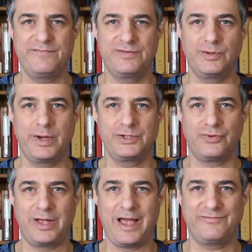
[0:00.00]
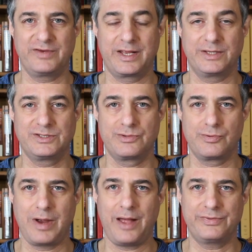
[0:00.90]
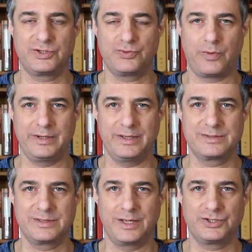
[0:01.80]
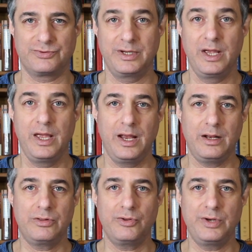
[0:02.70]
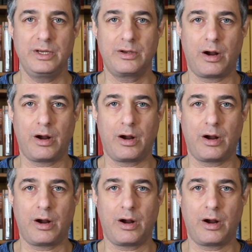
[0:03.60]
influential advocates throughout the 20th century, including